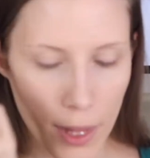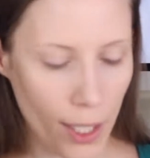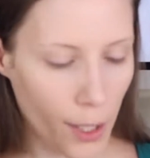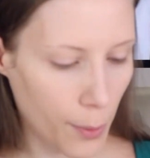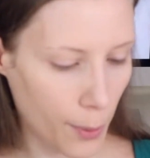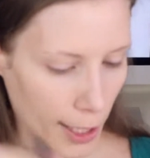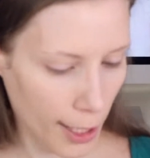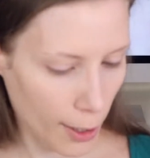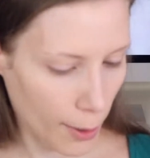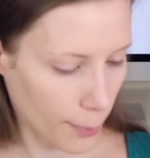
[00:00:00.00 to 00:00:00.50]

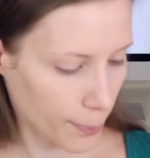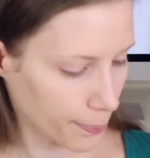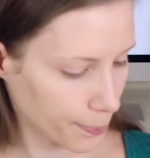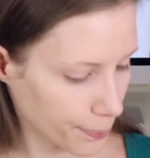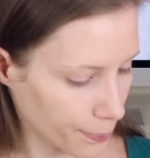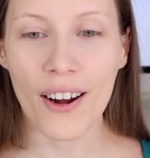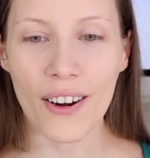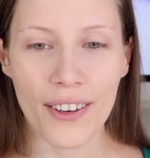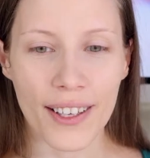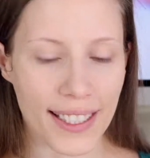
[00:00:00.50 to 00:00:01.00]
There we go.
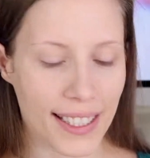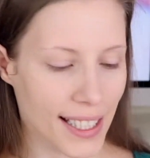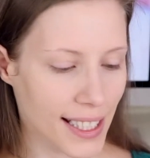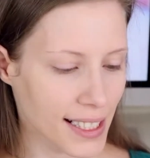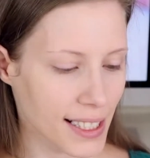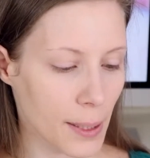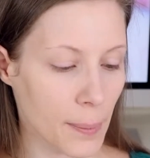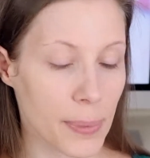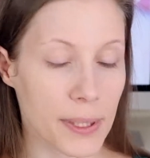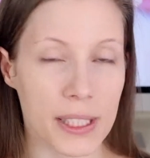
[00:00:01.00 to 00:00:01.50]
All right,
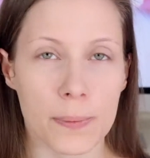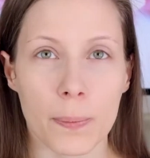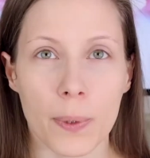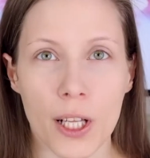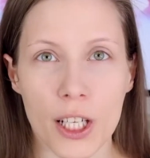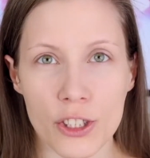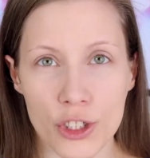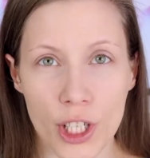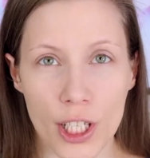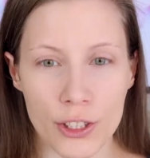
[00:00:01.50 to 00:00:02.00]
next up is
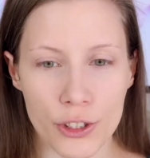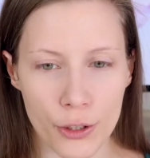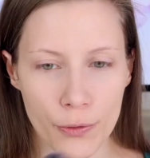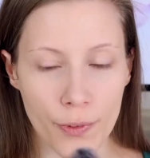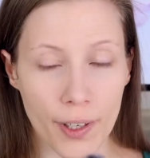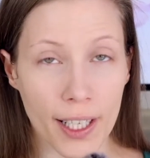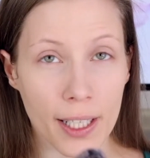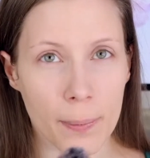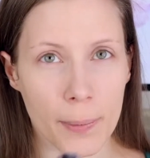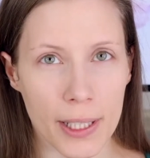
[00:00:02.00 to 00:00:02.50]
blush. I do
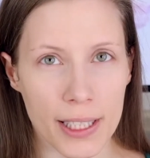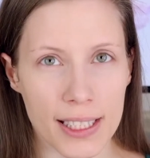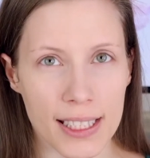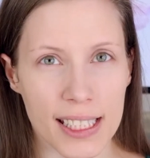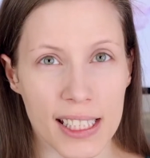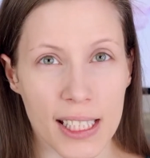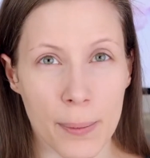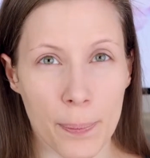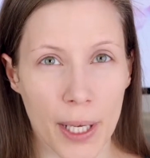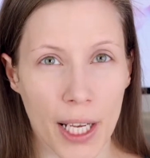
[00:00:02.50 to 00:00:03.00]
recommend
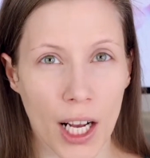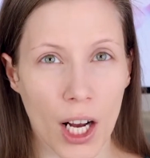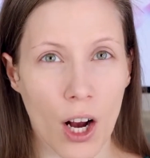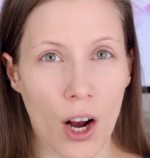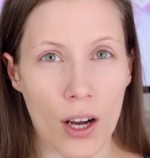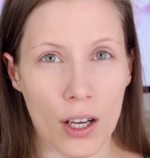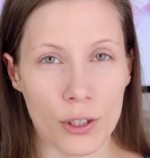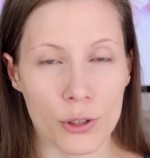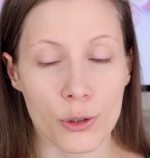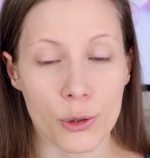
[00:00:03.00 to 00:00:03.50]
skipping
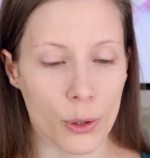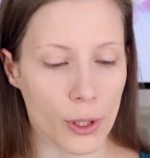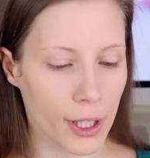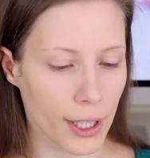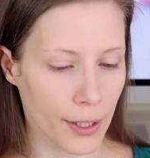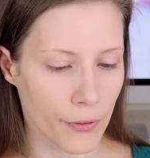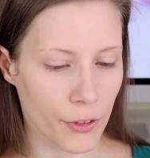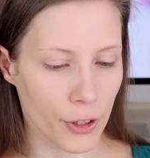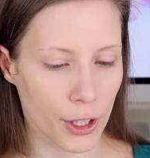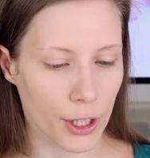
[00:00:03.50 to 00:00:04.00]
contour
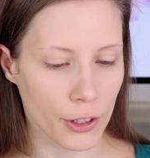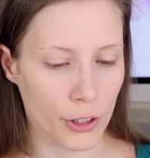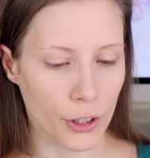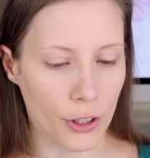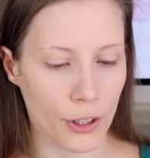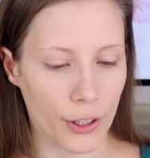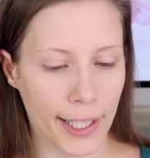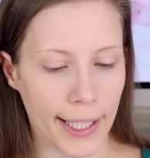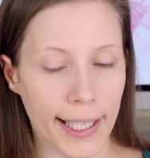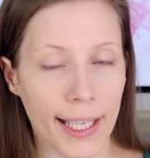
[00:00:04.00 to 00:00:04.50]
if you're in a
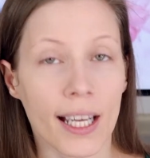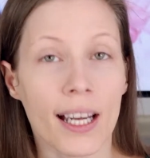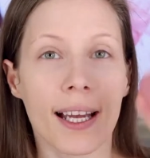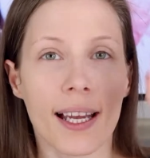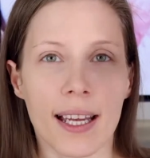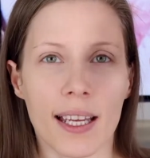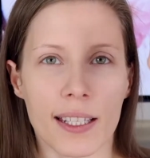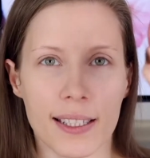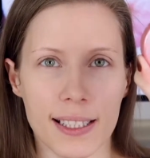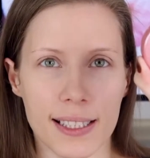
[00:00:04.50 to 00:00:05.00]
hurry.
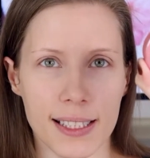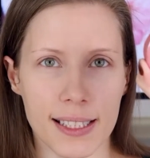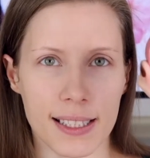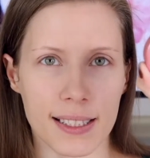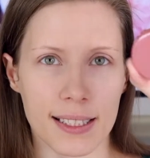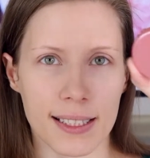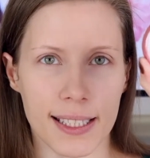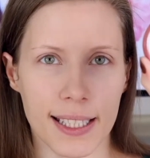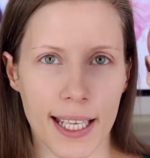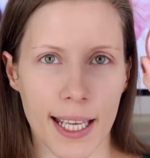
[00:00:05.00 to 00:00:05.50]
And this
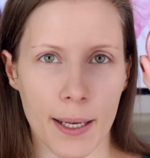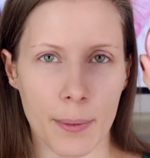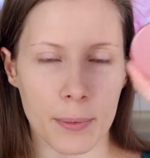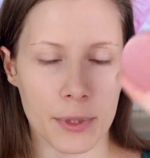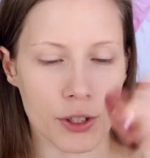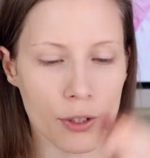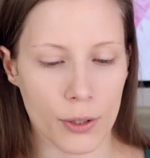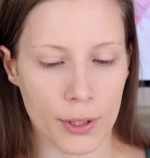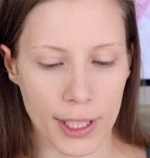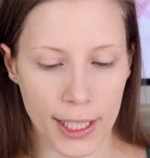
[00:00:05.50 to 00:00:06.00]
is the
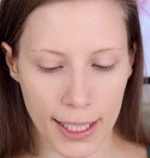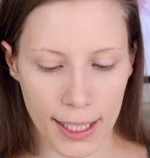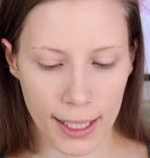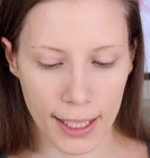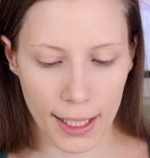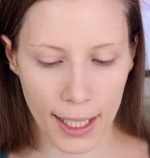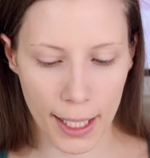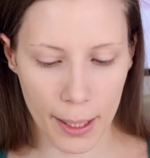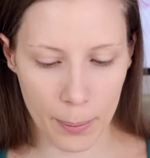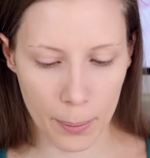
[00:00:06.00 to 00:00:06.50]
Amazonian
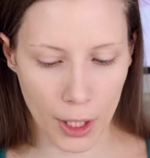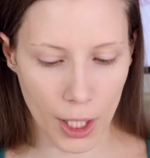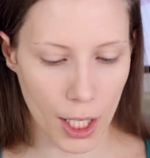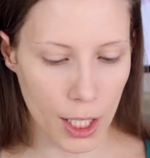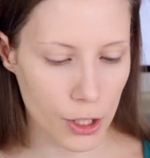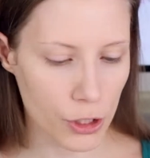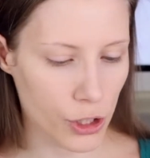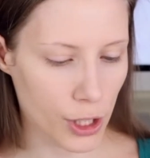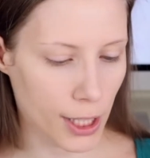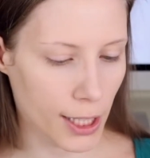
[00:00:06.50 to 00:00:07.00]
Clay
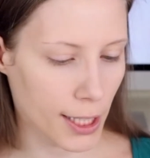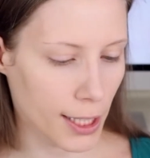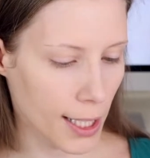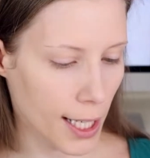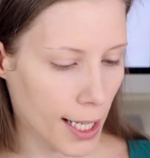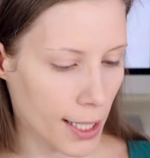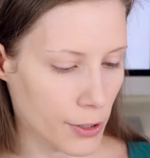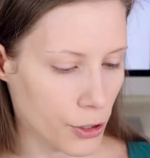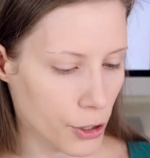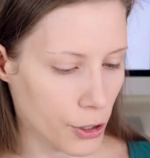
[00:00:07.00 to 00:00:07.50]
Blush
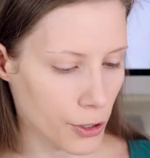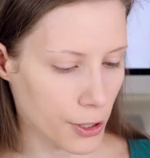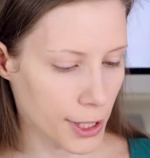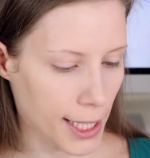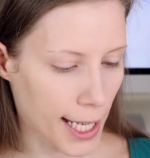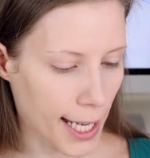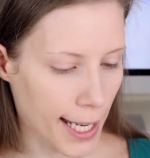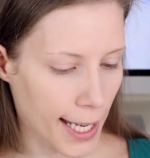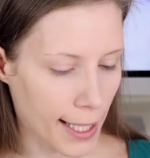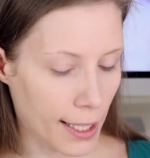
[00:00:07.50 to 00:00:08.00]
in
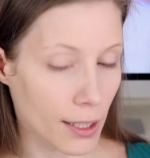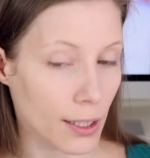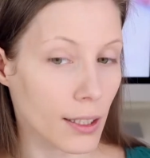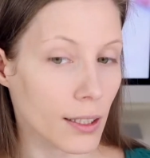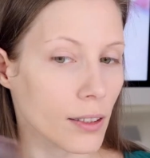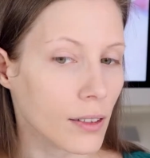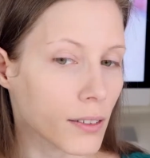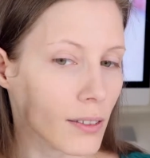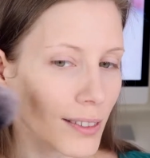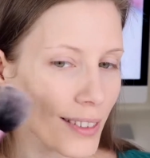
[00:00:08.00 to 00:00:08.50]

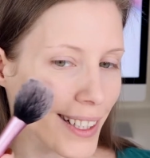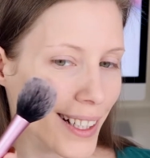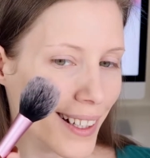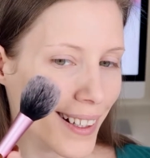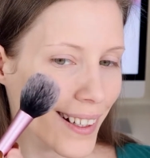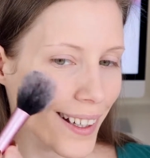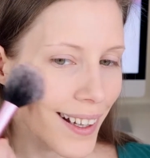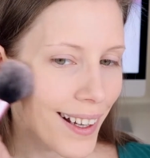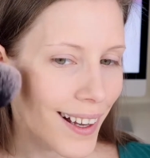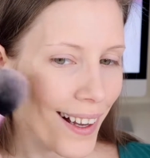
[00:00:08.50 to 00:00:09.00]
Entertain.
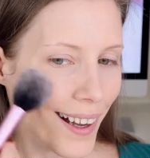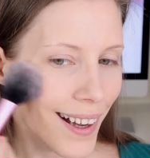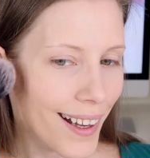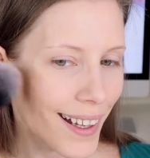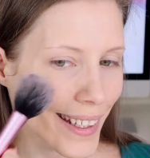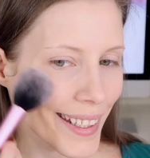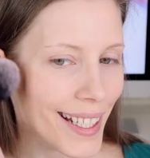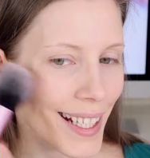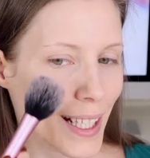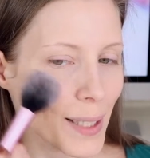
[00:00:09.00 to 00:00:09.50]

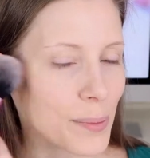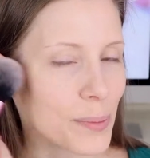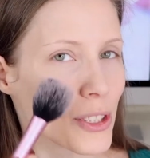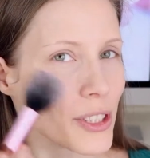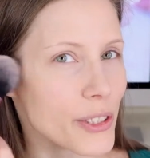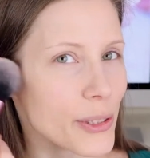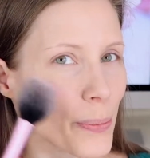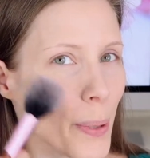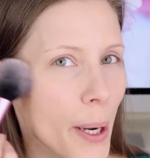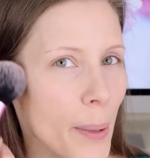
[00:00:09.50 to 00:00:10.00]
And I'm
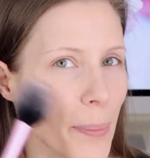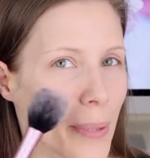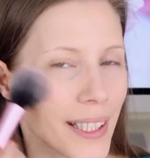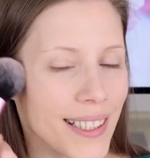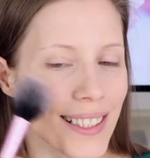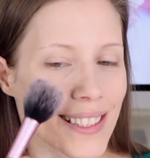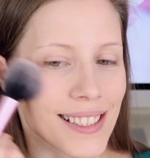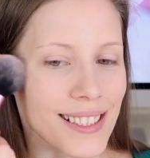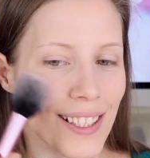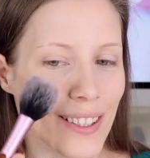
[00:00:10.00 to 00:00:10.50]
just
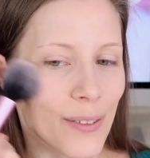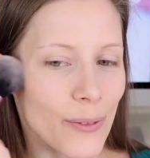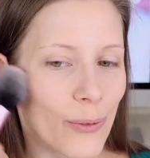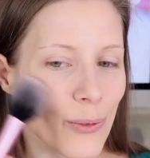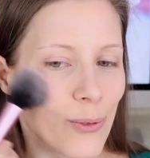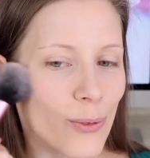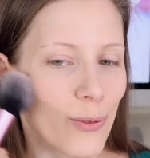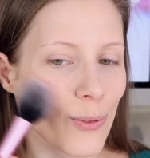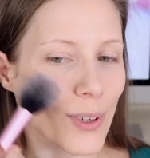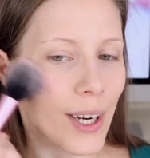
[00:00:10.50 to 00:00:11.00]
popping this
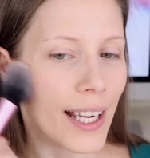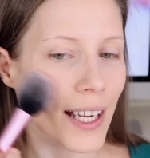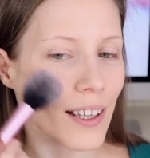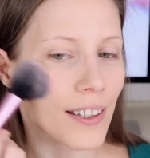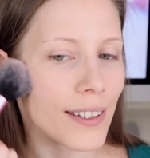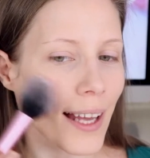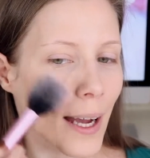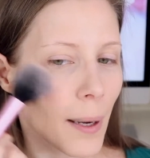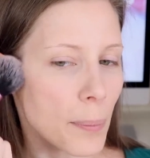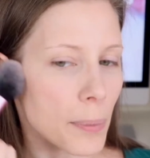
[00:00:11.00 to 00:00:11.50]
right
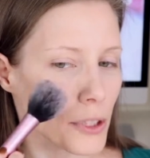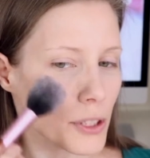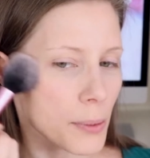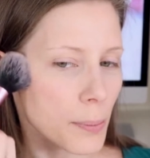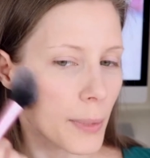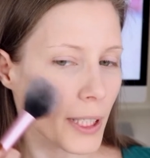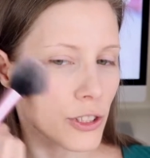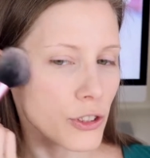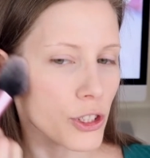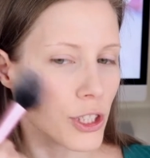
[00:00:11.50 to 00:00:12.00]
on the apples
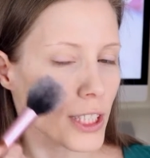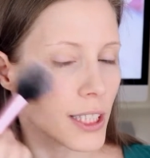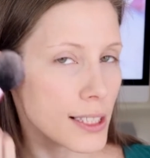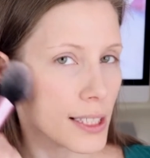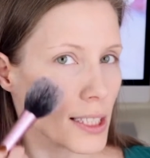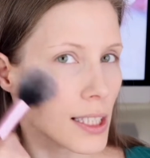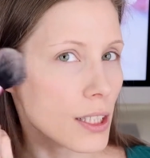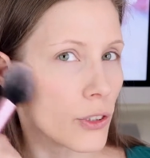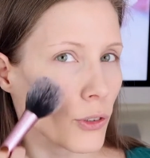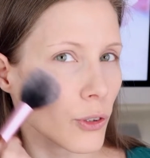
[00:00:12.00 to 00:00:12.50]
of my
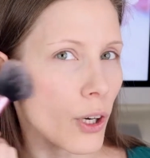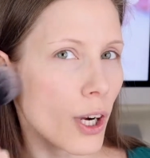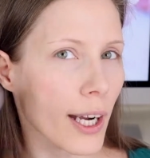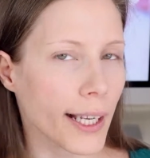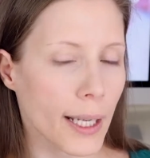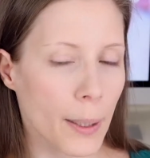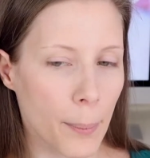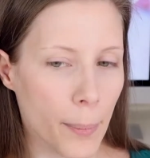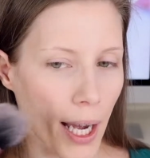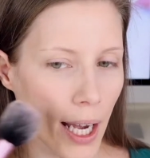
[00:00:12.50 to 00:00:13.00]
cheeks and
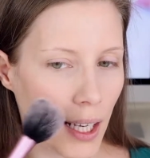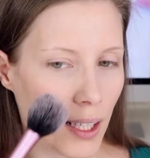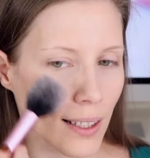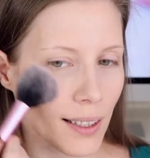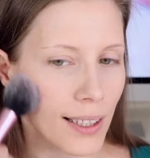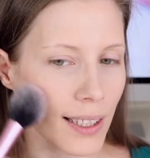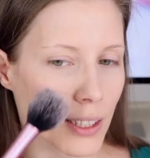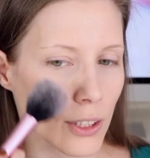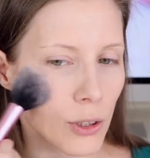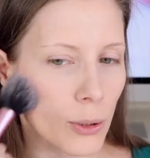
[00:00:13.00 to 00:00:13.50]
drawing it back
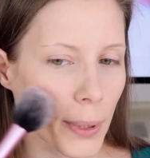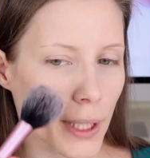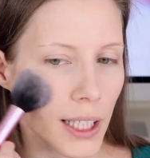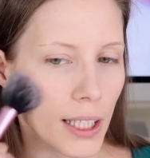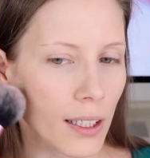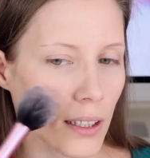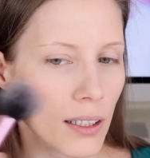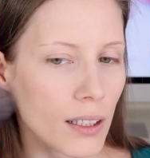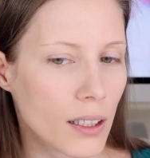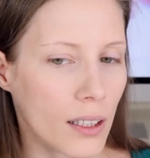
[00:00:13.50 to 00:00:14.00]
a little
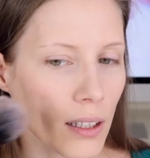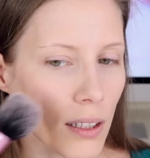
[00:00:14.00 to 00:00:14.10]
bit.